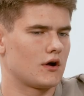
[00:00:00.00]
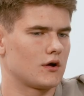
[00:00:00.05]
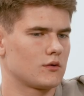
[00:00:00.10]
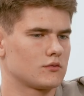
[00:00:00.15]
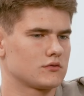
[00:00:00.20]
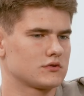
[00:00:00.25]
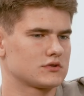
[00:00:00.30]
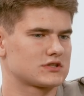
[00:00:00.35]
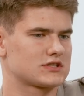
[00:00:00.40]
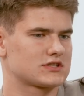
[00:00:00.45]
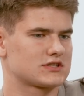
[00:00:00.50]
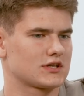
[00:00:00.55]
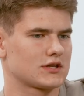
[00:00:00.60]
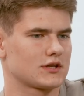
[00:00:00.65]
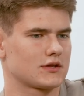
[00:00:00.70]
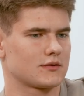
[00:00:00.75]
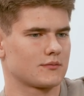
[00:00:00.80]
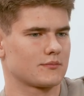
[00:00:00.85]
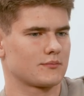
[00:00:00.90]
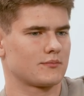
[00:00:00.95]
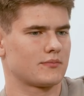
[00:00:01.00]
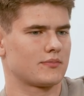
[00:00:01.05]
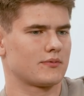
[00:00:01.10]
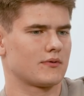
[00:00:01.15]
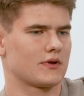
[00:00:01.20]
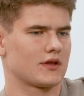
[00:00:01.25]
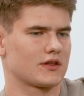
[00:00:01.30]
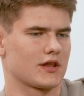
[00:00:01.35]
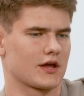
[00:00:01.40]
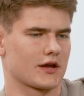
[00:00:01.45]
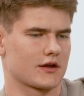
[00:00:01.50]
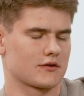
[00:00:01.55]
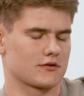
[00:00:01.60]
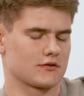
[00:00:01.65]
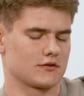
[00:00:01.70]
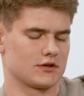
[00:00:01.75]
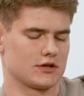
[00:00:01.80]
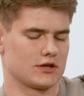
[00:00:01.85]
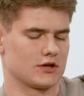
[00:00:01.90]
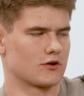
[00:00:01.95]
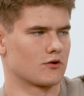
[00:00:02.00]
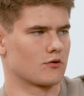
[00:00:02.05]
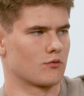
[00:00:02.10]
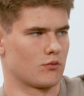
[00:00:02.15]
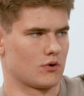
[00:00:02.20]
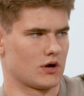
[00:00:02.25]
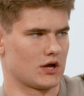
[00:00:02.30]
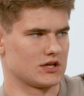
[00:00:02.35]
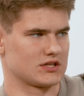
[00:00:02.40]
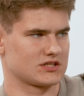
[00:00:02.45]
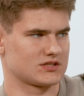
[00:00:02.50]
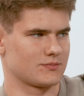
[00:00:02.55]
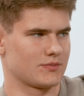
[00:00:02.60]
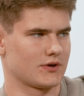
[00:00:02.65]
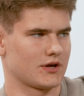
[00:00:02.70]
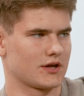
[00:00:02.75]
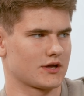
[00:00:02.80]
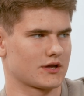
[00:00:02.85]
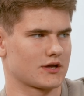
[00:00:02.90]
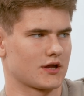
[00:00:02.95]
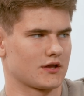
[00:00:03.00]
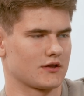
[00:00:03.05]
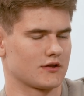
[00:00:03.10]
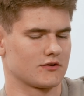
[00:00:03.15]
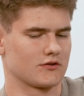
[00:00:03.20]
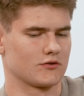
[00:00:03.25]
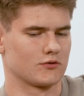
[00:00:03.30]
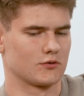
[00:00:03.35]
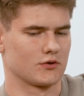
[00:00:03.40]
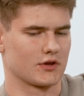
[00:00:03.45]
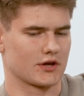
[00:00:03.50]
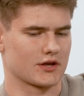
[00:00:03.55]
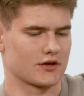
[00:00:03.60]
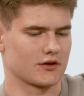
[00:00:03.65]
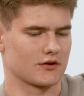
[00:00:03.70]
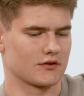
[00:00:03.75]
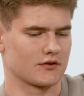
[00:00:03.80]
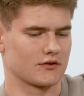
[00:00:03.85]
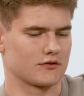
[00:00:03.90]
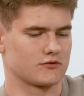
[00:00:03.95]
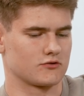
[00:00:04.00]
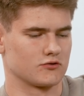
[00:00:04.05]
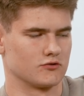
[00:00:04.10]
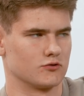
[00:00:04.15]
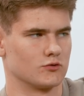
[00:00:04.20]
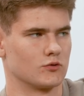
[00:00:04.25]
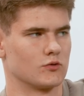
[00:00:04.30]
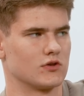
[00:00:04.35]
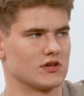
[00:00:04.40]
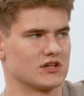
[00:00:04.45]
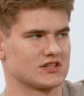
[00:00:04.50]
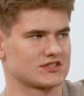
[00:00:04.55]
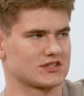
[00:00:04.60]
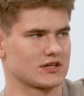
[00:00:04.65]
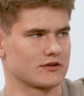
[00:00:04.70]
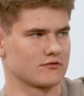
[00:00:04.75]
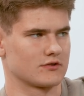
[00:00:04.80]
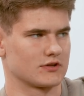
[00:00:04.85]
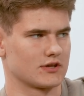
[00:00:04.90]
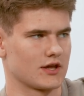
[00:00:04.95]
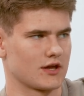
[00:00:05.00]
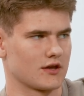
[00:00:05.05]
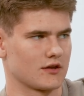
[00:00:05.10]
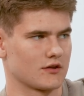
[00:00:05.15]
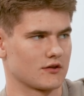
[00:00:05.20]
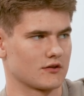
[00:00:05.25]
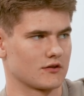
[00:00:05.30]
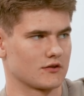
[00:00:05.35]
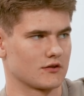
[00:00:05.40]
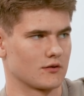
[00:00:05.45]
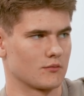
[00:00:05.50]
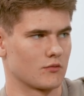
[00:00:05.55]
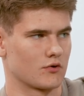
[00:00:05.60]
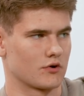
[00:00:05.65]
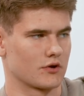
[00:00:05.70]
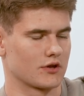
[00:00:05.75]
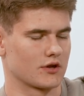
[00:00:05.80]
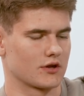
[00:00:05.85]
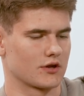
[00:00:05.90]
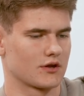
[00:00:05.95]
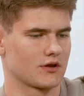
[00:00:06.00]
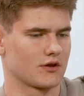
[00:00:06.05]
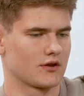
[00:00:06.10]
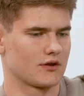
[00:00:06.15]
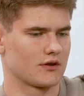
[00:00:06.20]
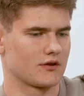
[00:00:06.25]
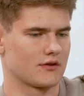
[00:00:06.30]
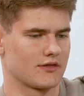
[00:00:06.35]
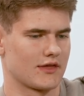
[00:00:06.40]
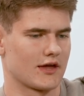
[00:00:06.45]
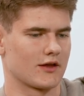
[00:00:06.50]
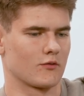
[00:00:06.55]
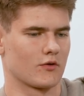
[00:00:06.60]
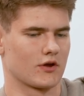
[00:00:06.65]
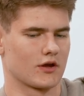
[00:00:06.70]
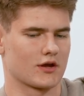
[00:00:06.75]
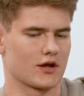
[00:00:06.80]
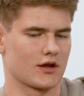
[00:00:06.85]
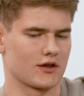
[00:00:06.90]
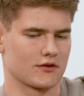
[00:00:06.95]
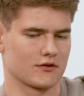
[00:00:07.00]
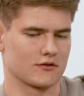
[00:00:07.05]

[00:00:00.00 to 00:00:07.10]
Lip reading: I wouldn't say like year-wise, but I kind of do like a to-do list every day in the morning. That way, kind